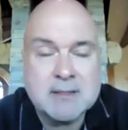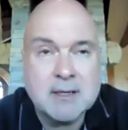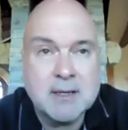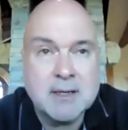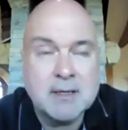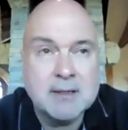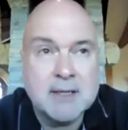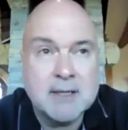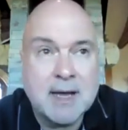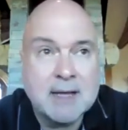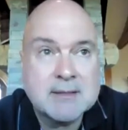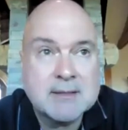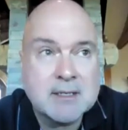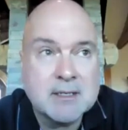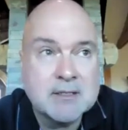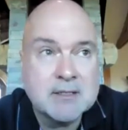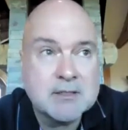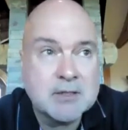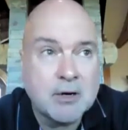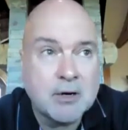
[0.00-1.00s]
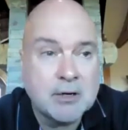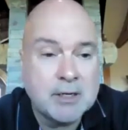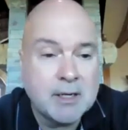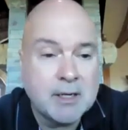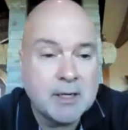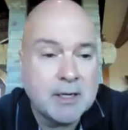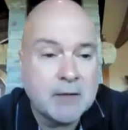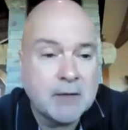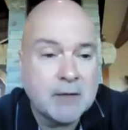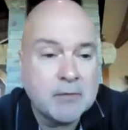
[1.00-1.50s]
that's concerning
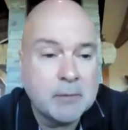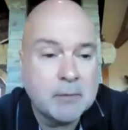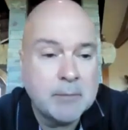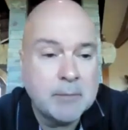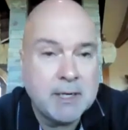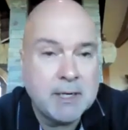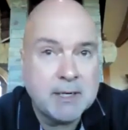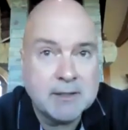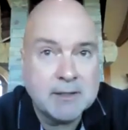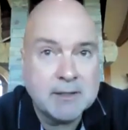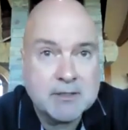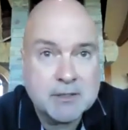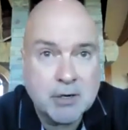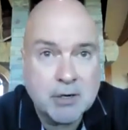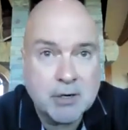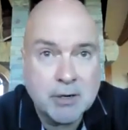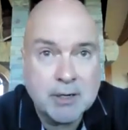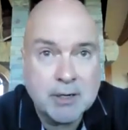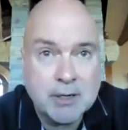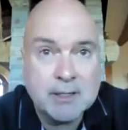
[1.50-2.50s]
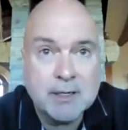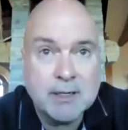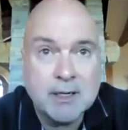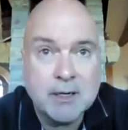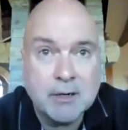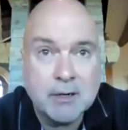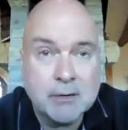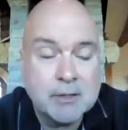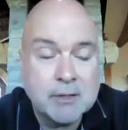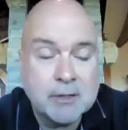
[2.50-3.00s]
enough for me in this current
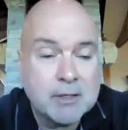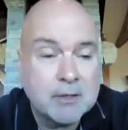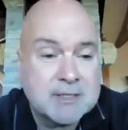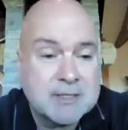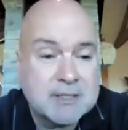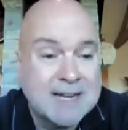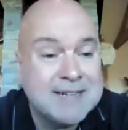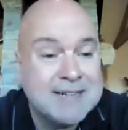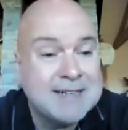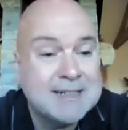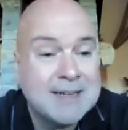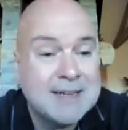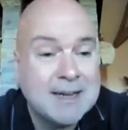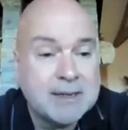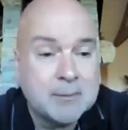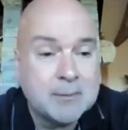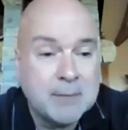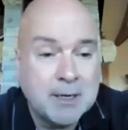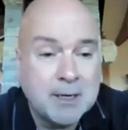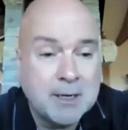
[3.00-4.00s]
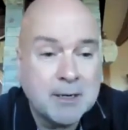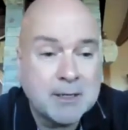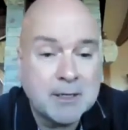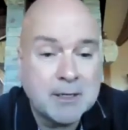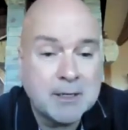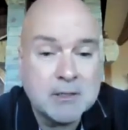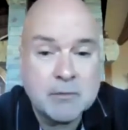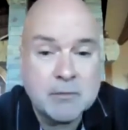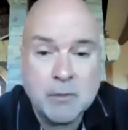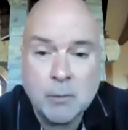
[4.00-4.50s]
year that there's 89
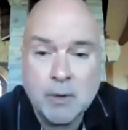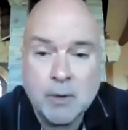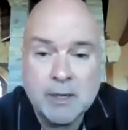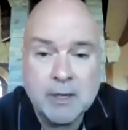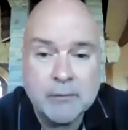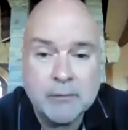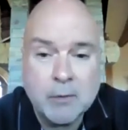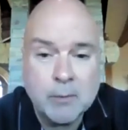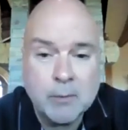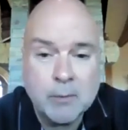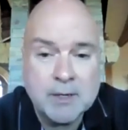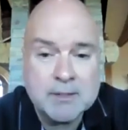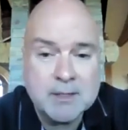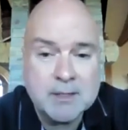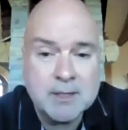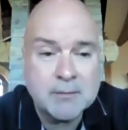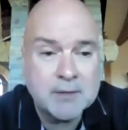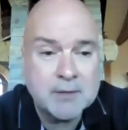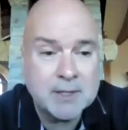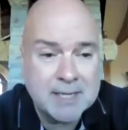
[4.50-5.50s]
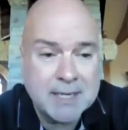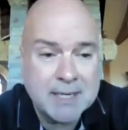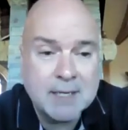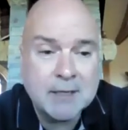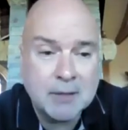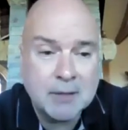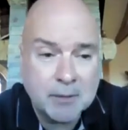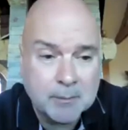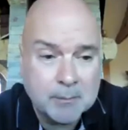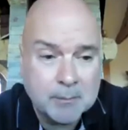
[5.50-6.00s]
Americans, for whatever reason of the
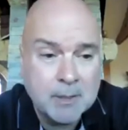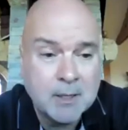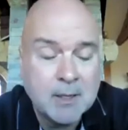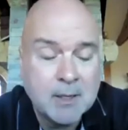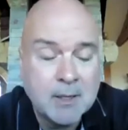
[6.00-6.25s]
kingdom,